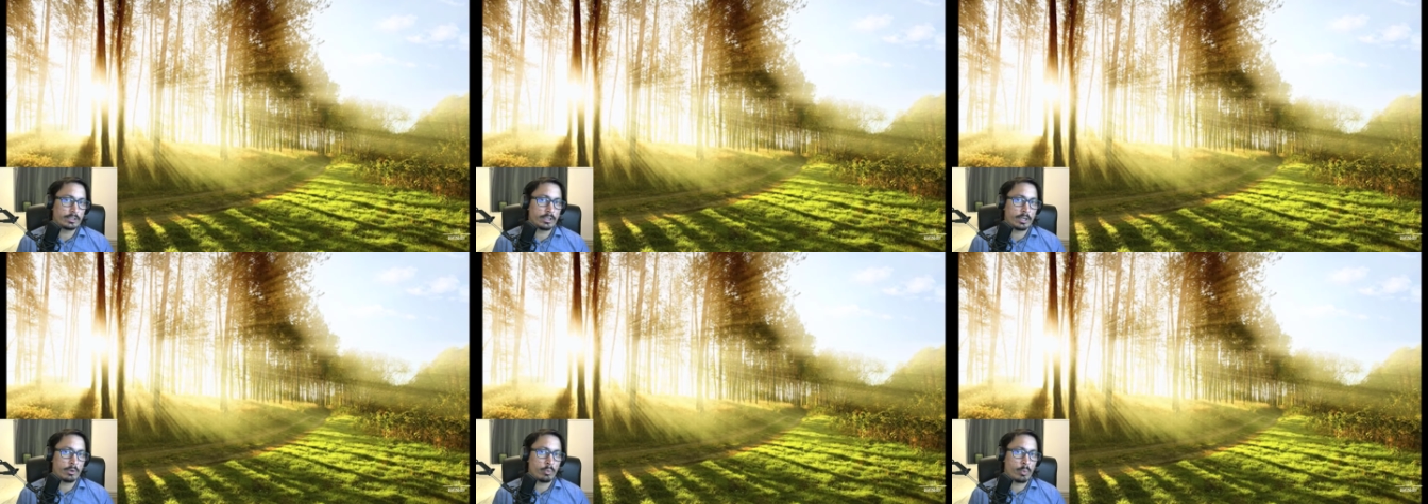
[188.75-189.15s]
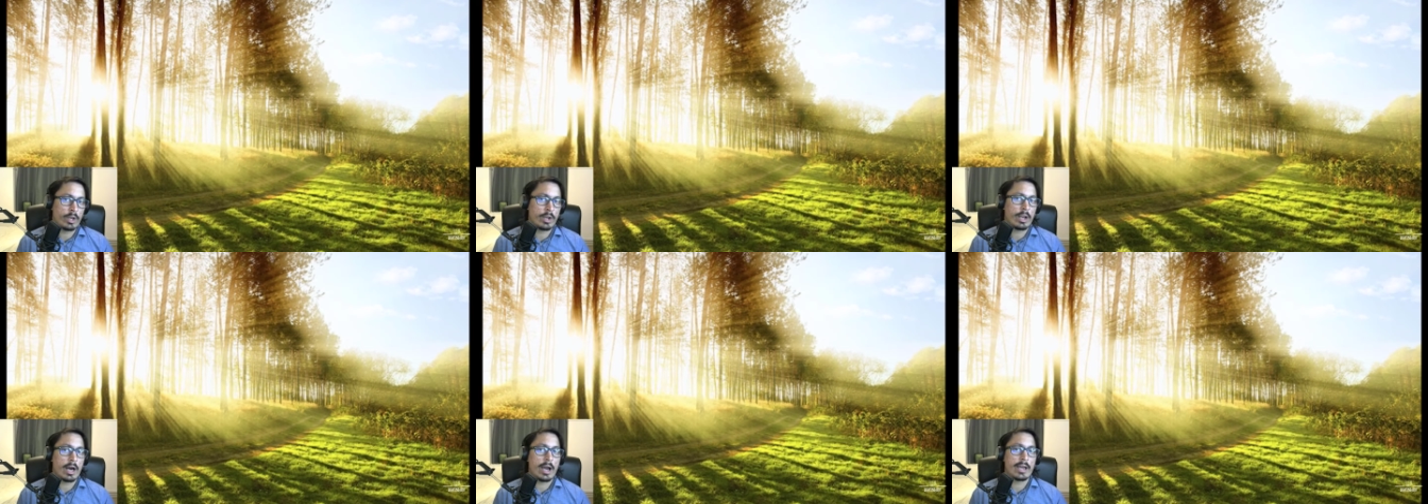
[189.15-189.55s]
and
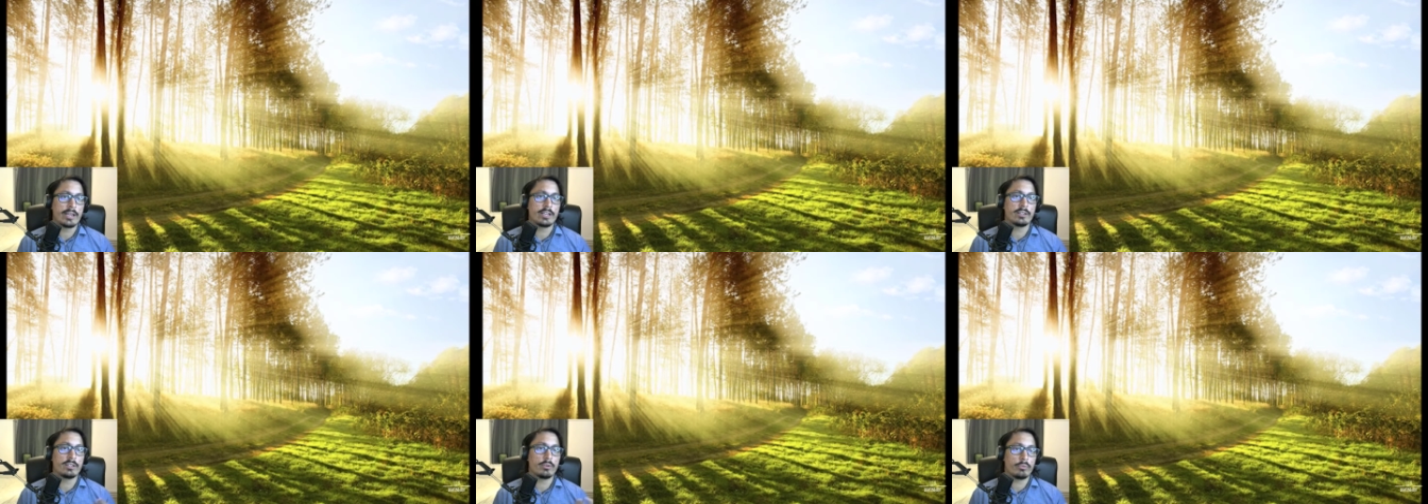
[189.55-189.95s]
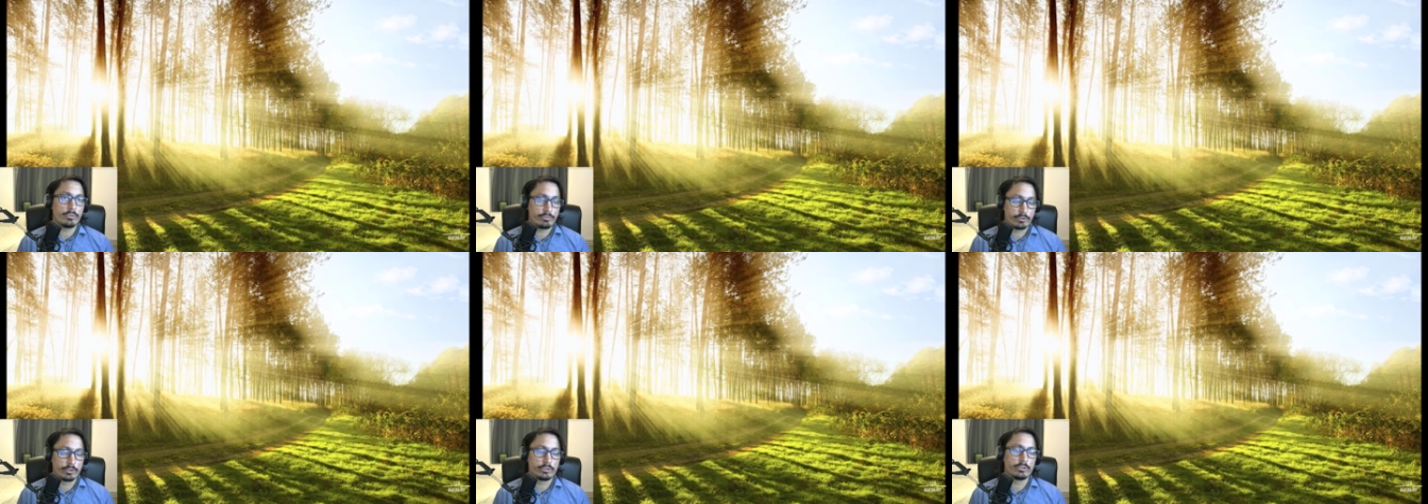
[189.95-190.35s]
when I
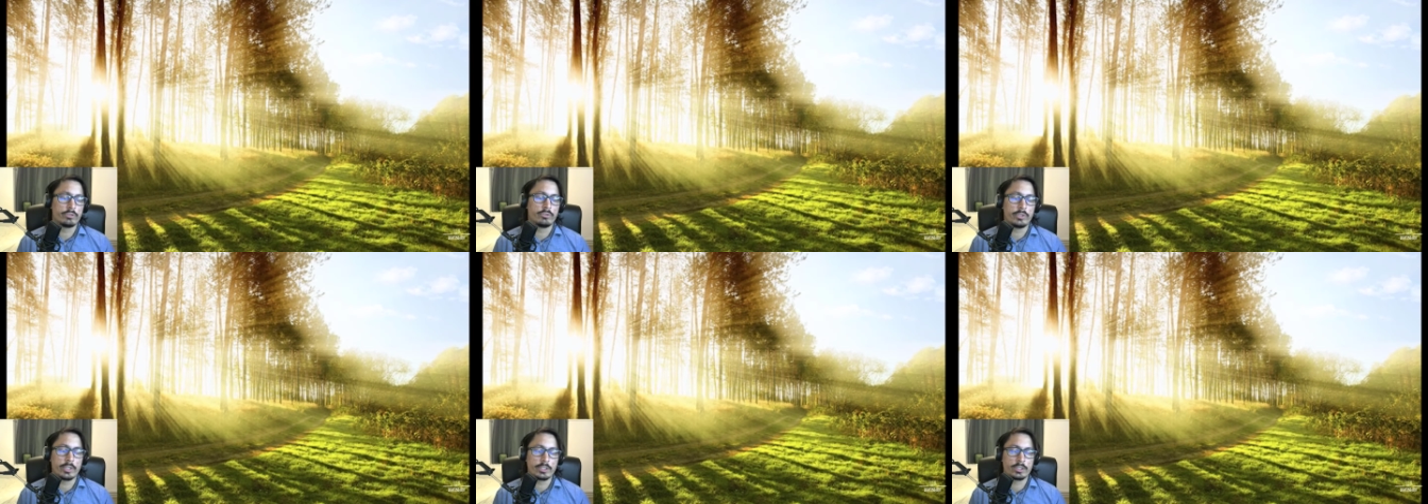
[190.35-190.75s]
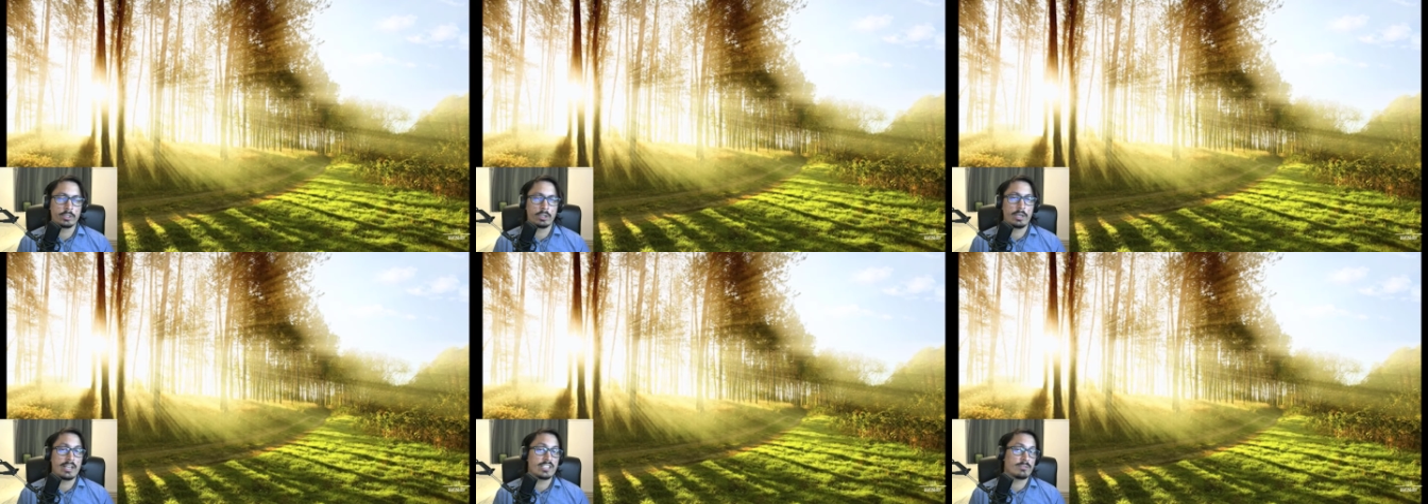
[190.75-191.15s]
refer to
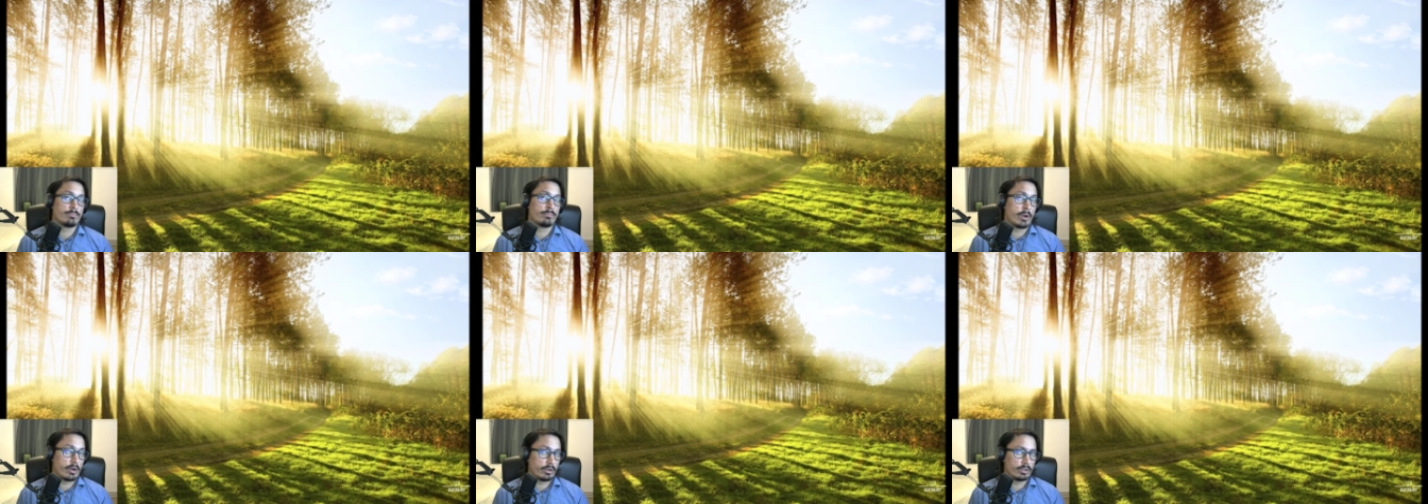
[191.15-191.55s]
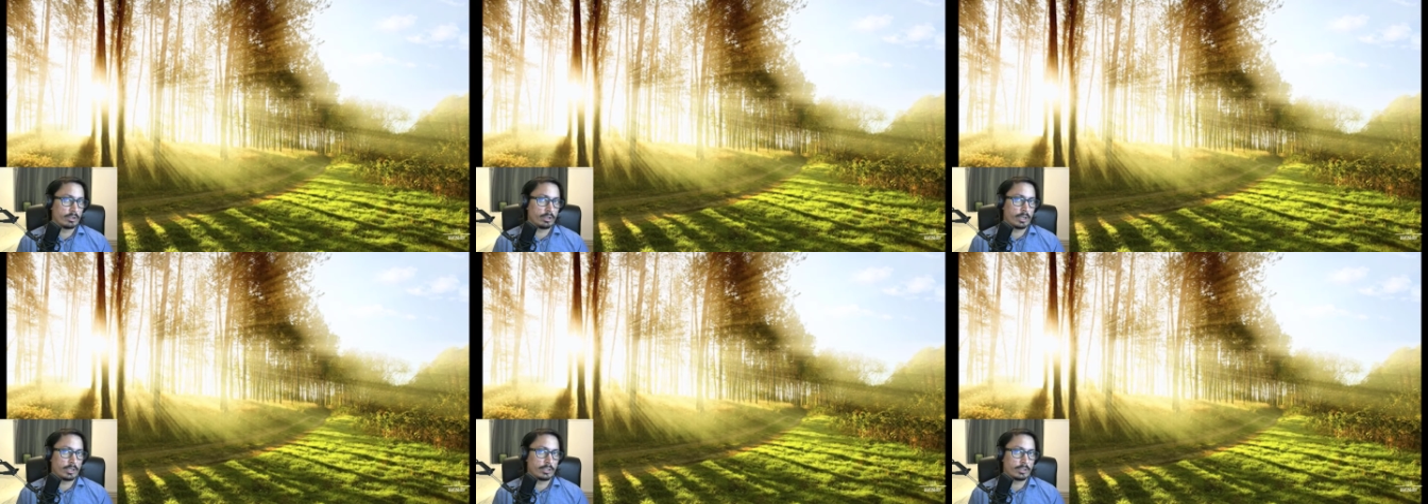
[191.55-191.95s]
directional as
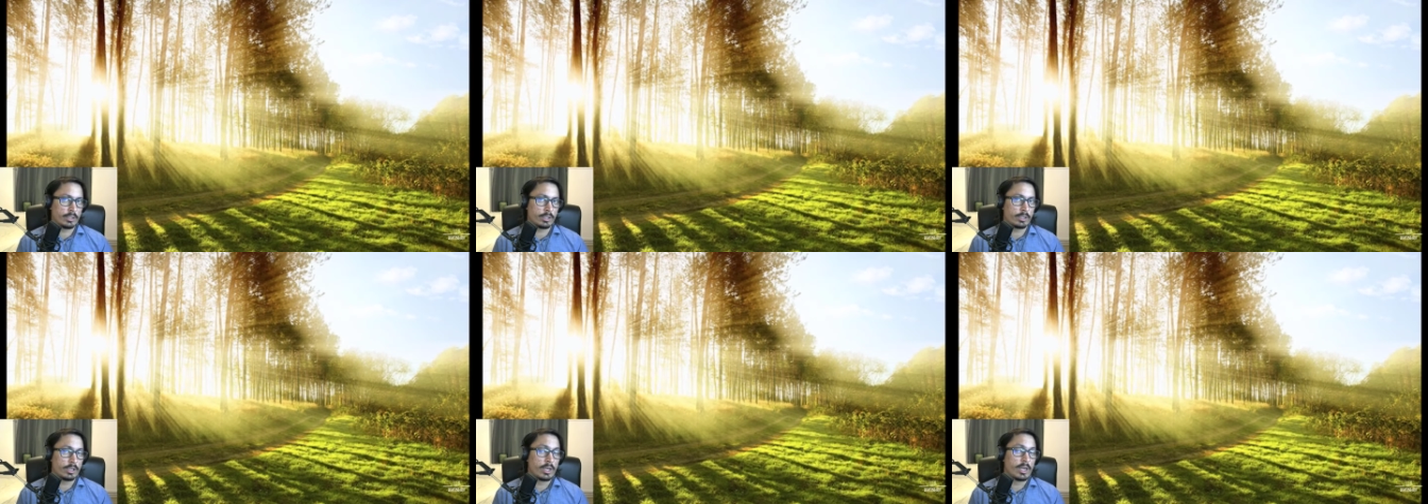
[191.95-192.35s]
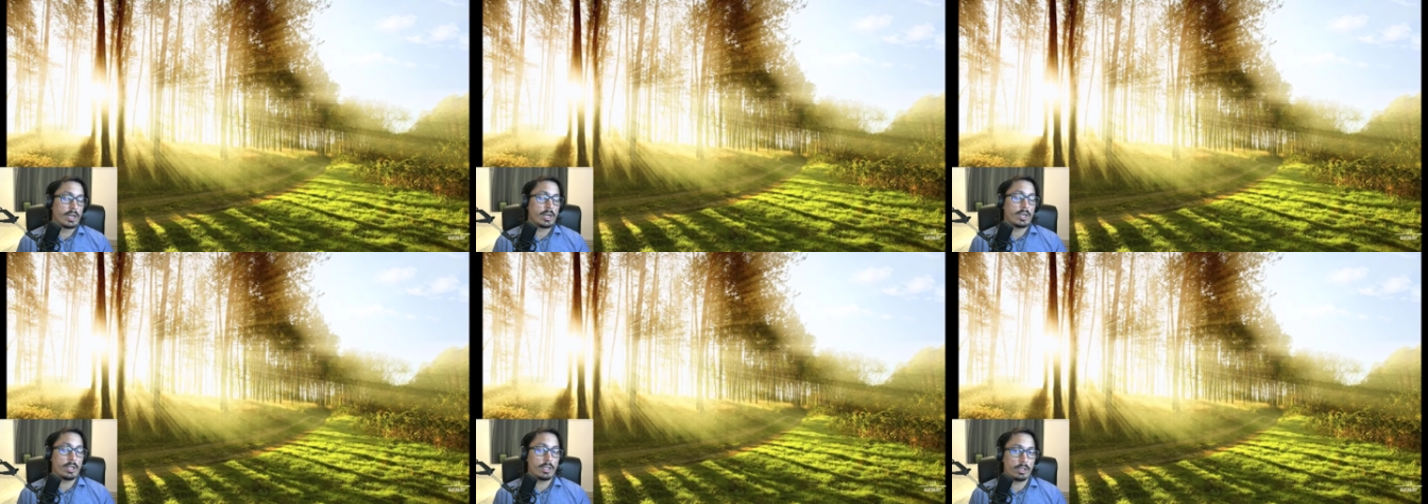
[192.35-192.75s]
parallel lighting
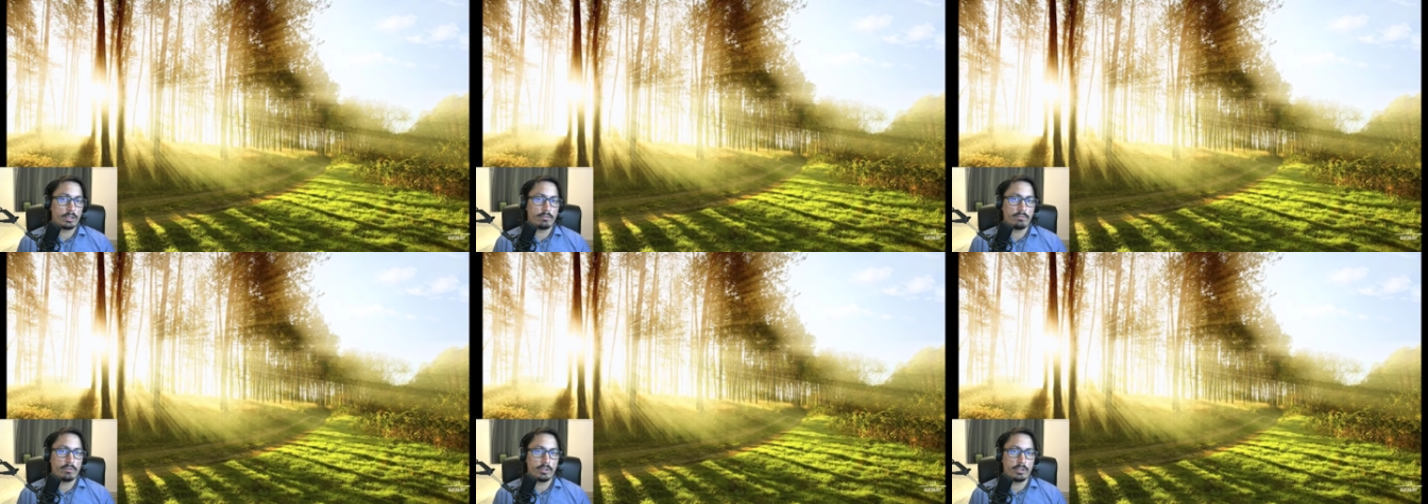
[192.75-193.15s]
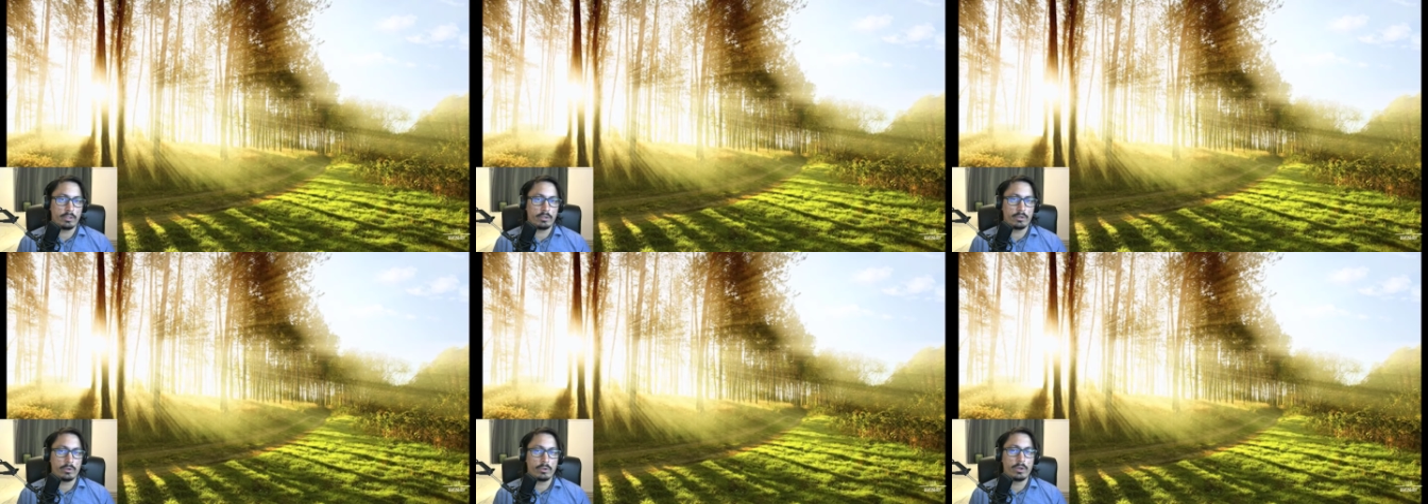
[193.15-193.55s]
in the
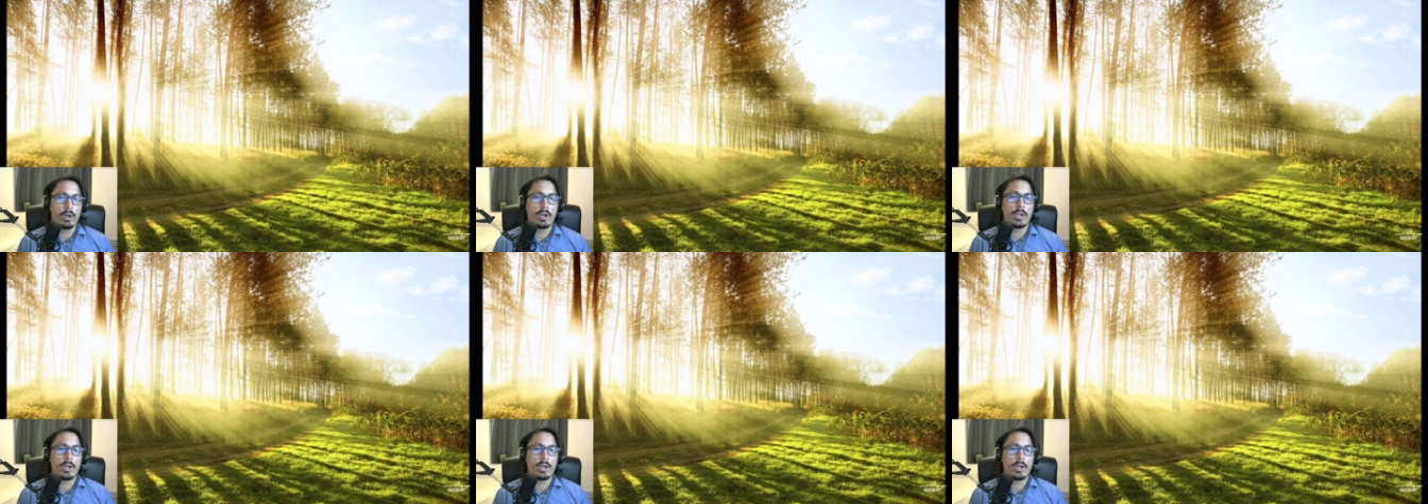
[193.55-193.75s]
video